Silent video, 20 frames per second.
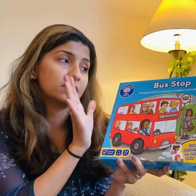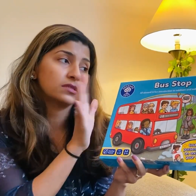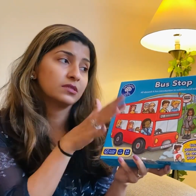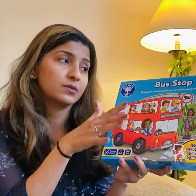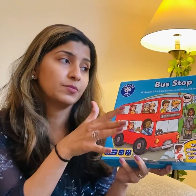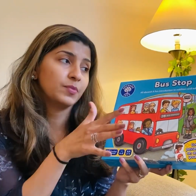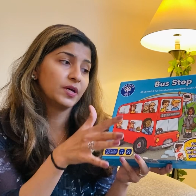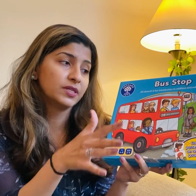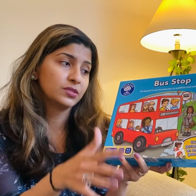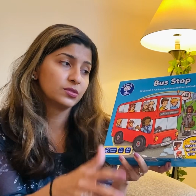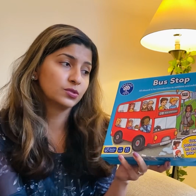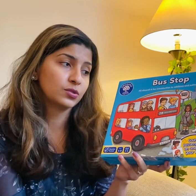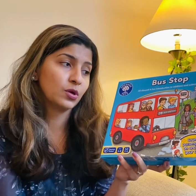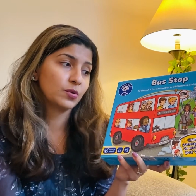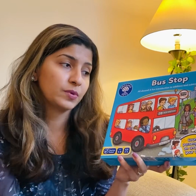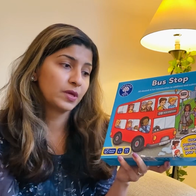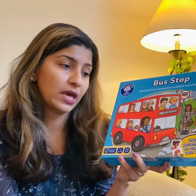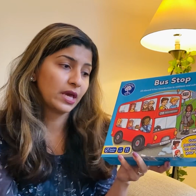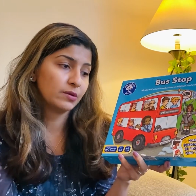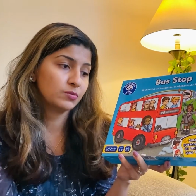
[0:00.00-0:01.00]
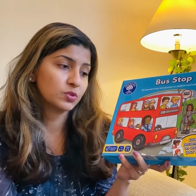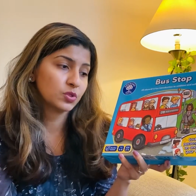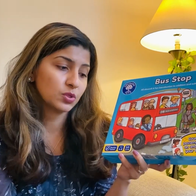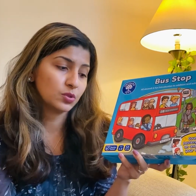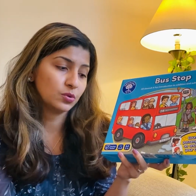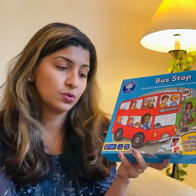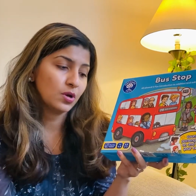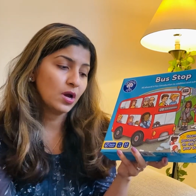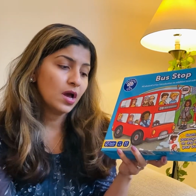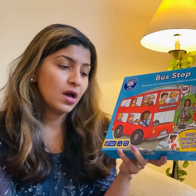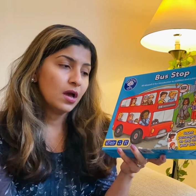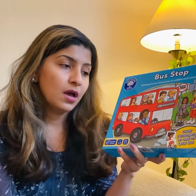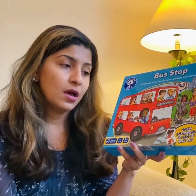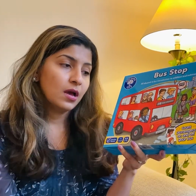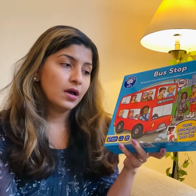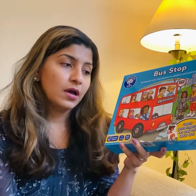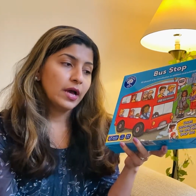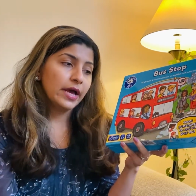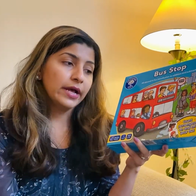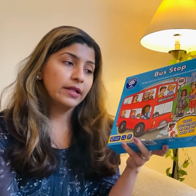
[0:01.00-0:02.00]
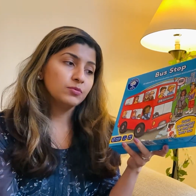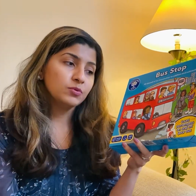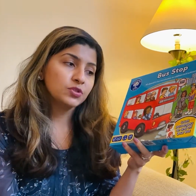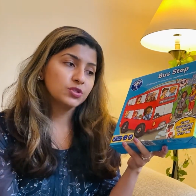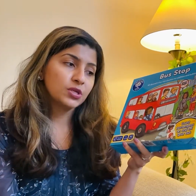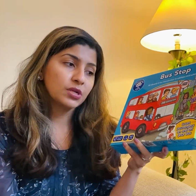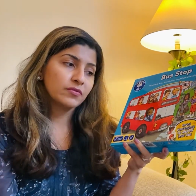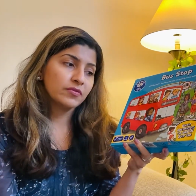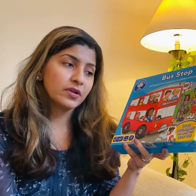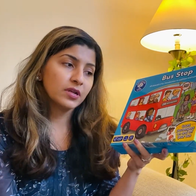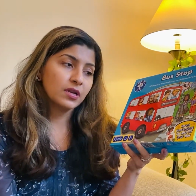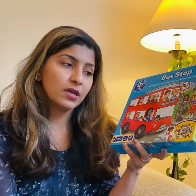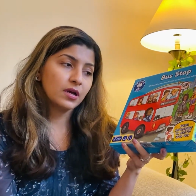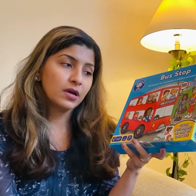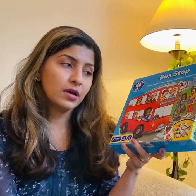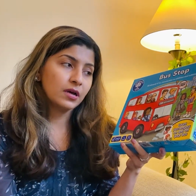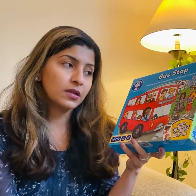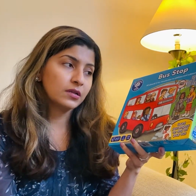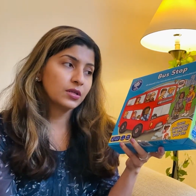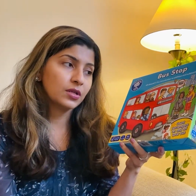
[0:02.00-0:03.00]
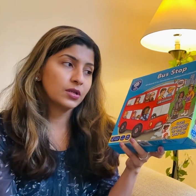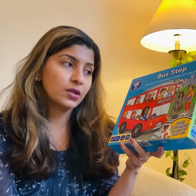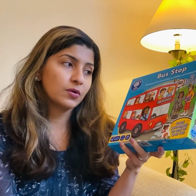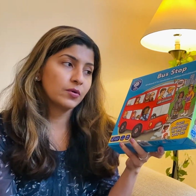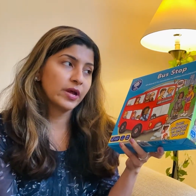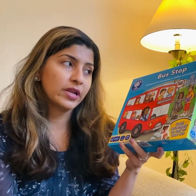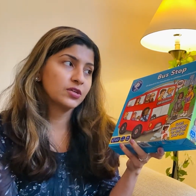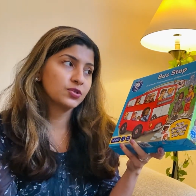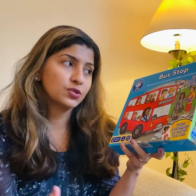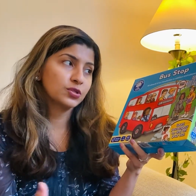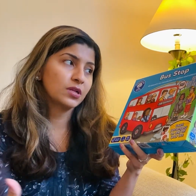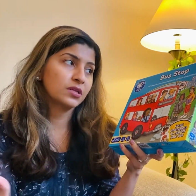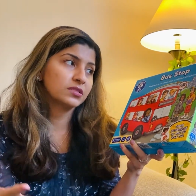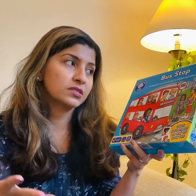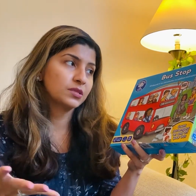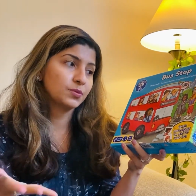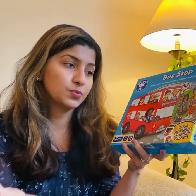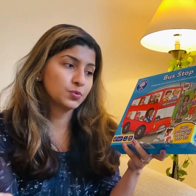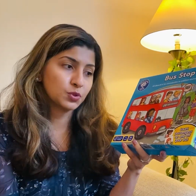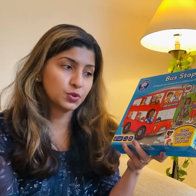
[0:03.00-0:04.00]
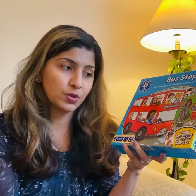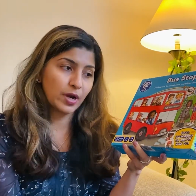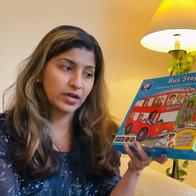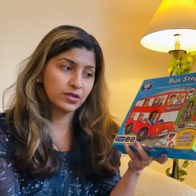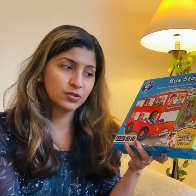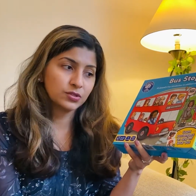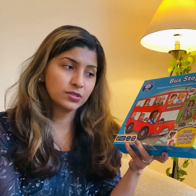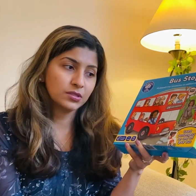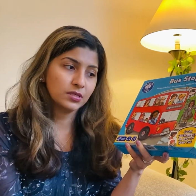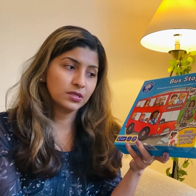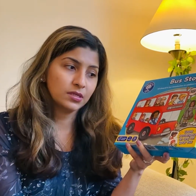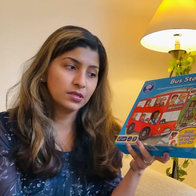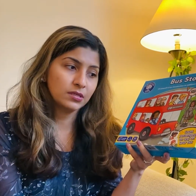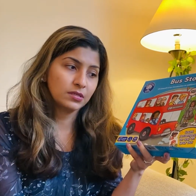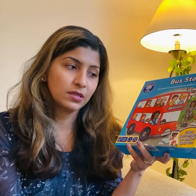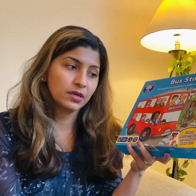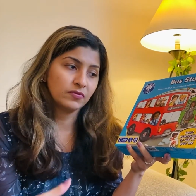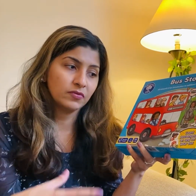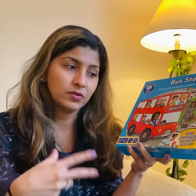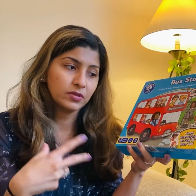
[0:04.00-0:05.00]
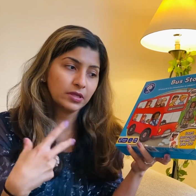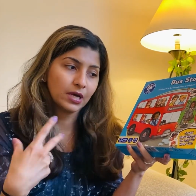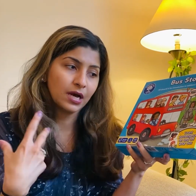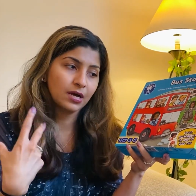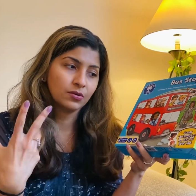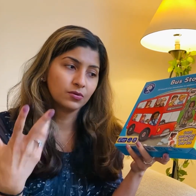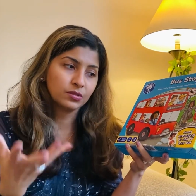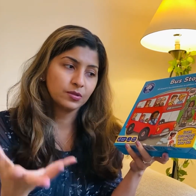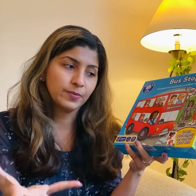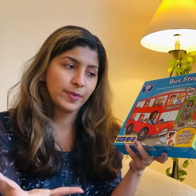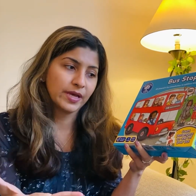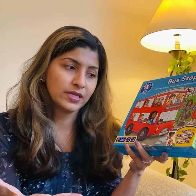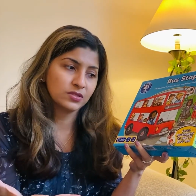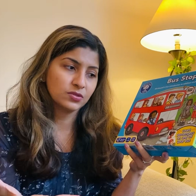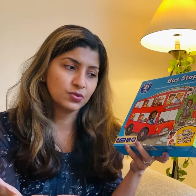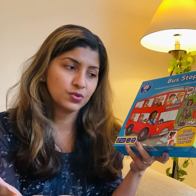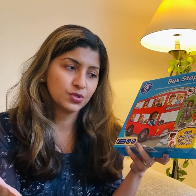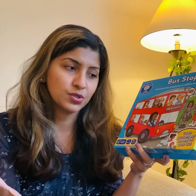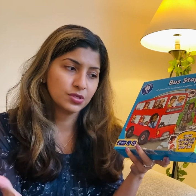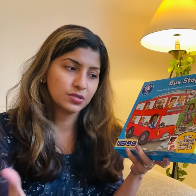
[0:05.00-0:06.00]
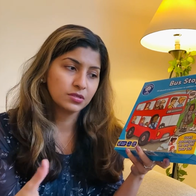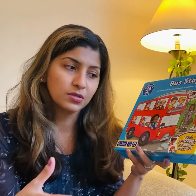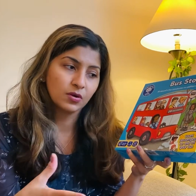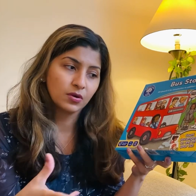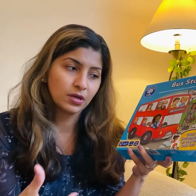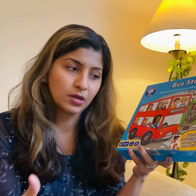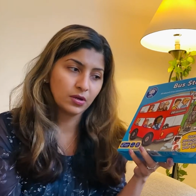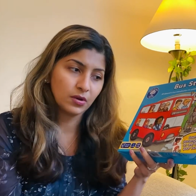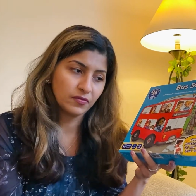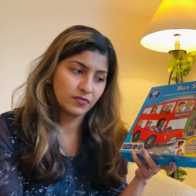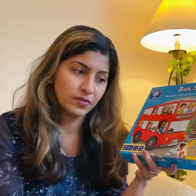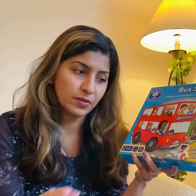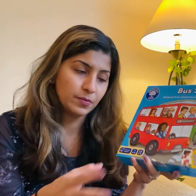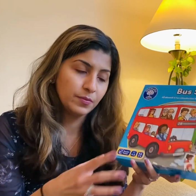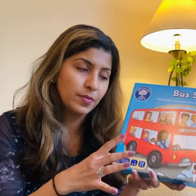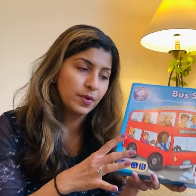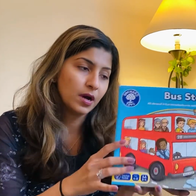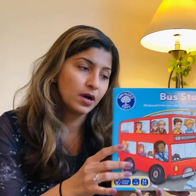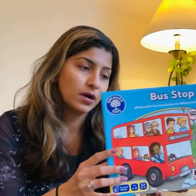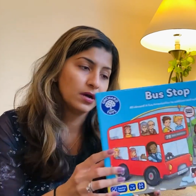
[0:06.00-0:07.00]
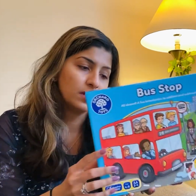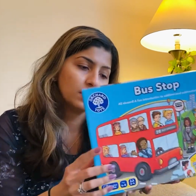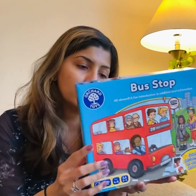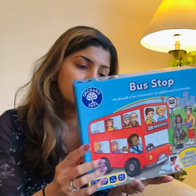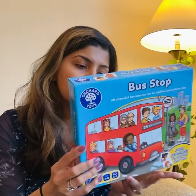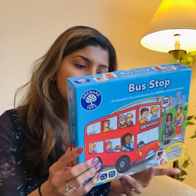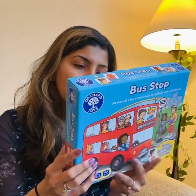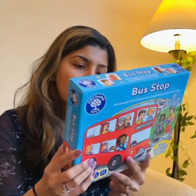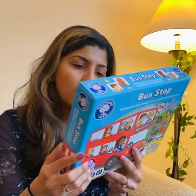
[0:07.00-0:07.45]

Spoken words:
It's a bus stop game to help the children learn, you know, addition and subtraction. They will count the passengers on and off the bus.